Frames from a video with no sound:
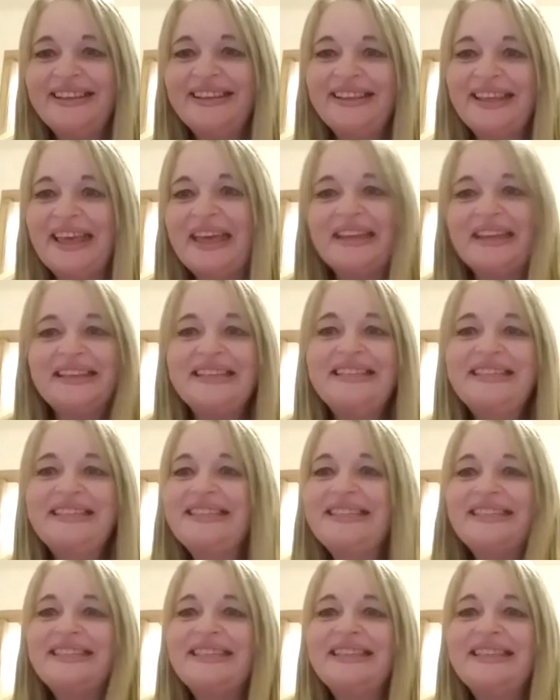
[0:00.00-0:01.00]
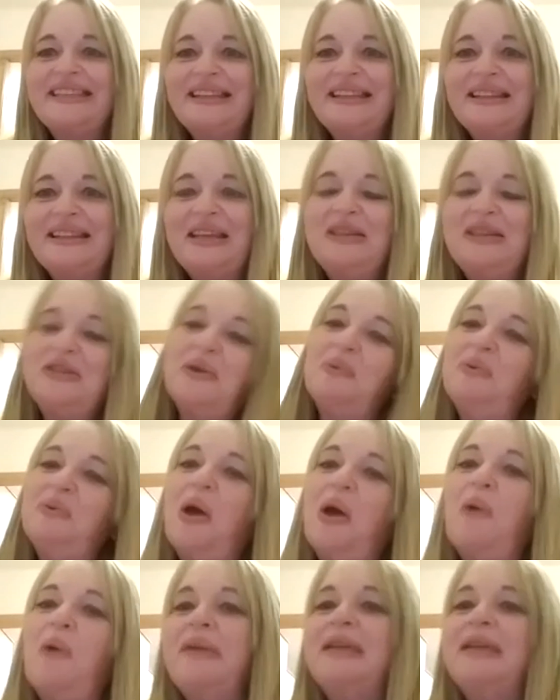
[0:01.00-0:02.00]
And they don't
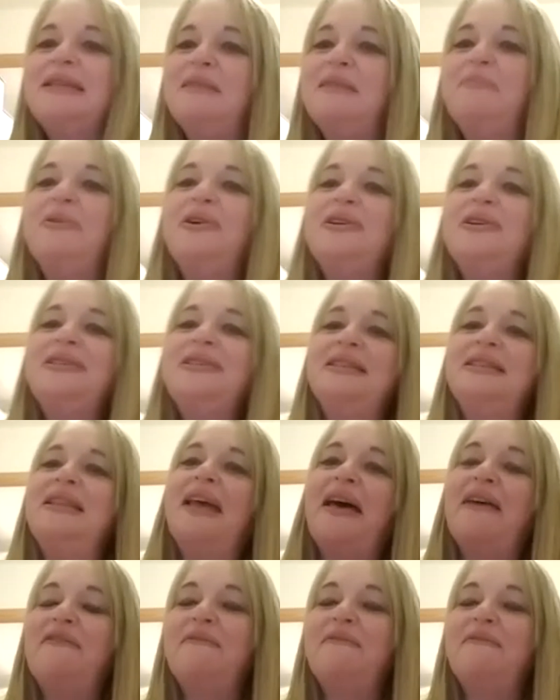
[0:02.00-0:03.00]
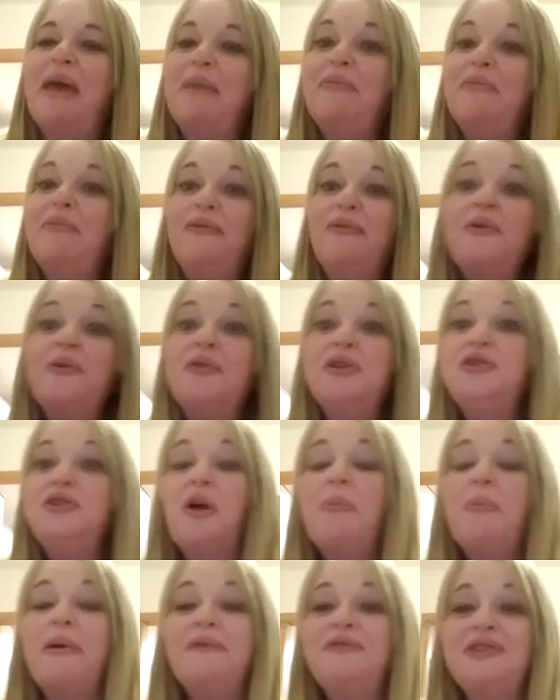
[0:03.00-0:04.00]
know me as the person that I've met before, the
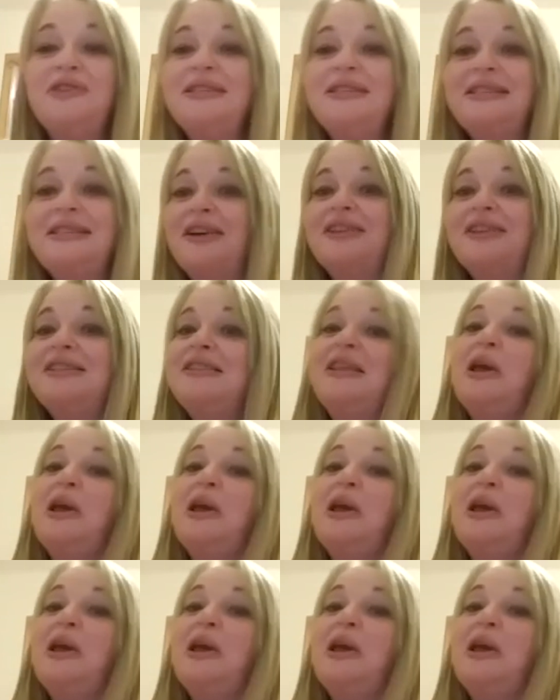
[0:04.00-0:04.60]
job I've just started.